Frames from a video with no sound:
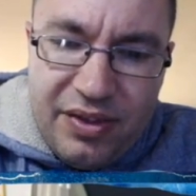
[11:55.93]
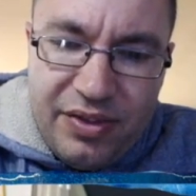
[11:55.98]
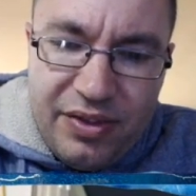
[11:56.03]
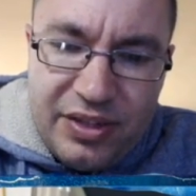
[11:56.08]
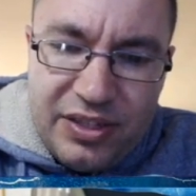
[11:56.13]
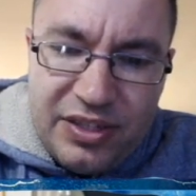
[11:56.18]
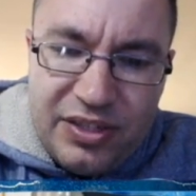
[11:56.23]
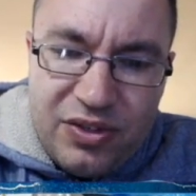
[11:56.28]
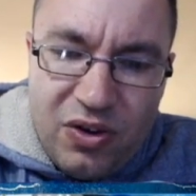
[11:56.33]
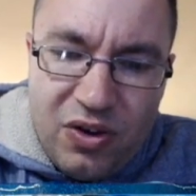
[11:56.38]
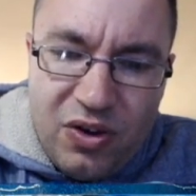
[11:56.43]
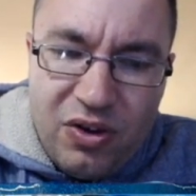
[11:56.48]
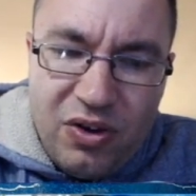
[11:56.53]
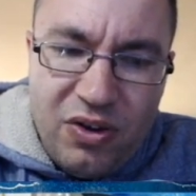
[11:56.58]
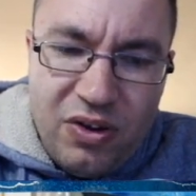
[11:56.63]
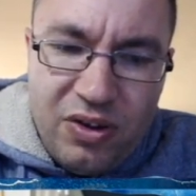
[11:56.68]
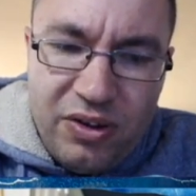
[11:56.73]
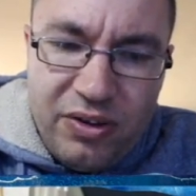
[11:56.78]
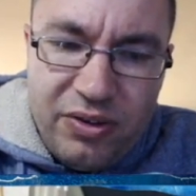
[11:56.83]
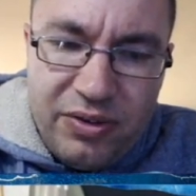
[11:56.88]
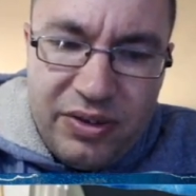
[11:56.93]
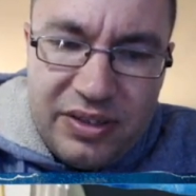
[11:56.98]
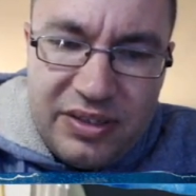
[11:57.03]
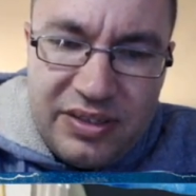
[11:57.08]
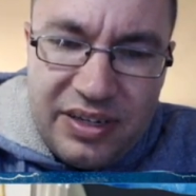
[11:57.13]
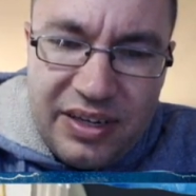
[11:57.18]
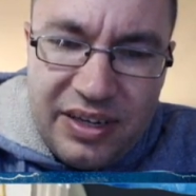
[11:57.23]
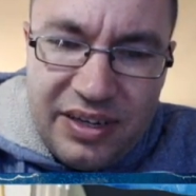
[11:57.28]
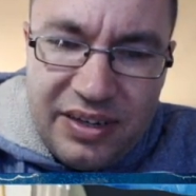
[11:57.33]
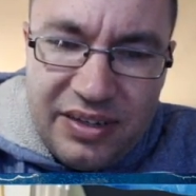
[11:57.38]
the star hollow.
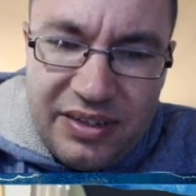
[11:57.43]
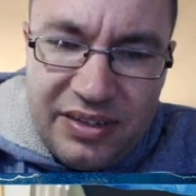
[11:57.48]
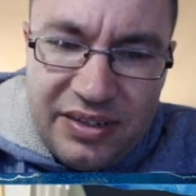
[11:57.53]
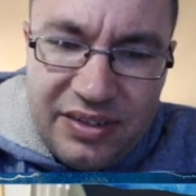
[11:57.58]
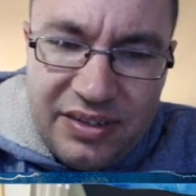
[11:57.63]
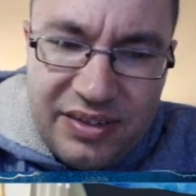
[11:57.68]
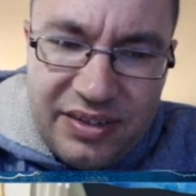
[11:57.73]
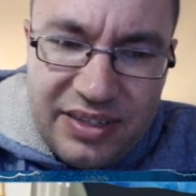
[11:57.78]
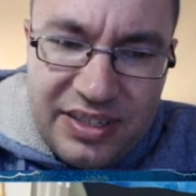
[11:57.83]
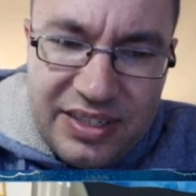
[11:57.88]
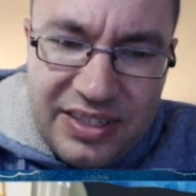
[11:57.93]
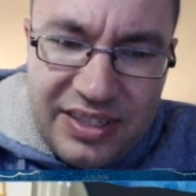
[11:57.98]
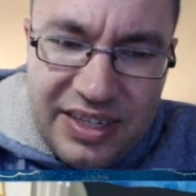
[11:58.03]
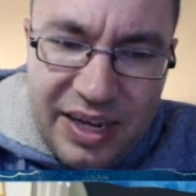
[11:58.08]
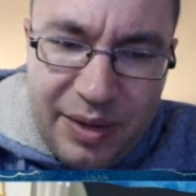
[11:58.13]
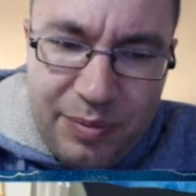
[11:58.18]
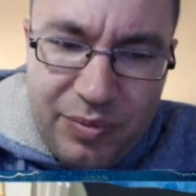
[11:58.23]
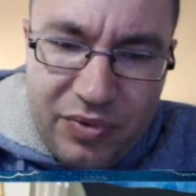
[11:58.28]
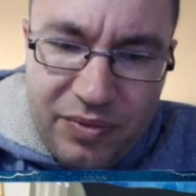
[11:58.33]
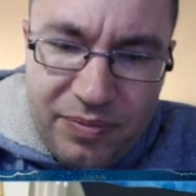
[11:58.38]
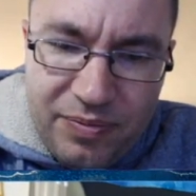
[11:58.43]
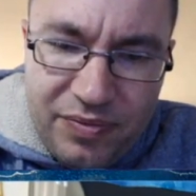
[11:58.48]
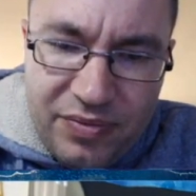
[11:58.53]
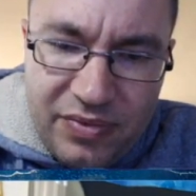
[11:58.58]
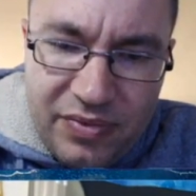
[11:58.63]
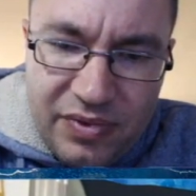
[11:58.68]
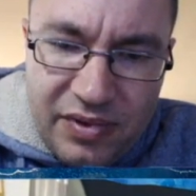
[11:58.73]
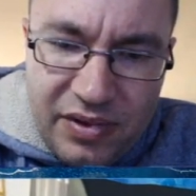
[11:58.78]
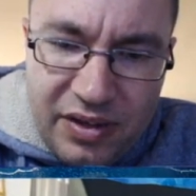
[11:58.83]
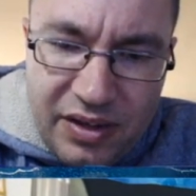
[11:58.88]
It's kind of the staple.
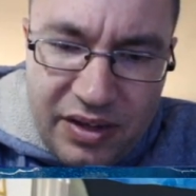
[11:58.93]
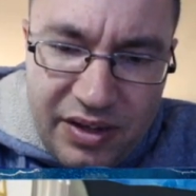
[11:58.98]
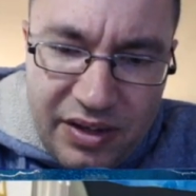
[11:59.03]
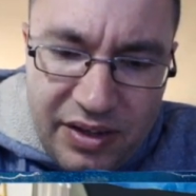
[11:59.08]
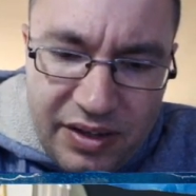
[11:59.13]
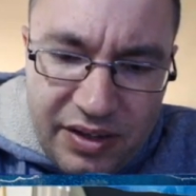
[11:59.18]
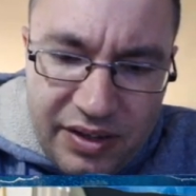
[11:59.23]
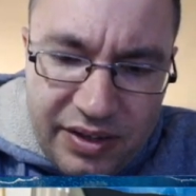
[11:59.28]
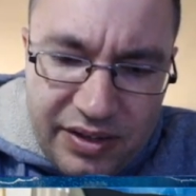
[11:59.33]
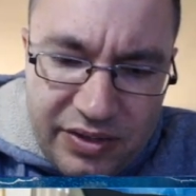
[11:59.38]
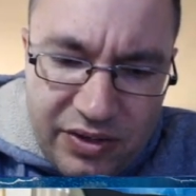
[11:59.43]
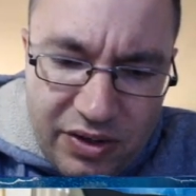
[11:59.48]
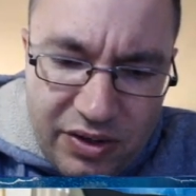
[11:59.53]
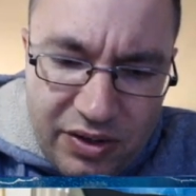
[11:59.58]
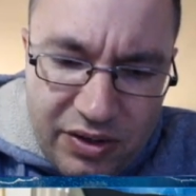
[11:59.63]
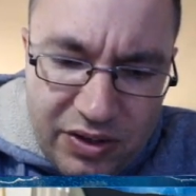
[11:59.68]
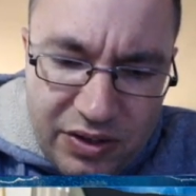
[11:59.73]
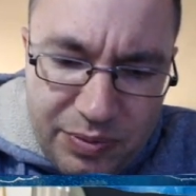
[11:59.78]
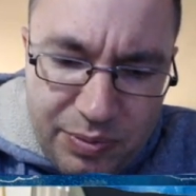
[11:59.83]
This card looks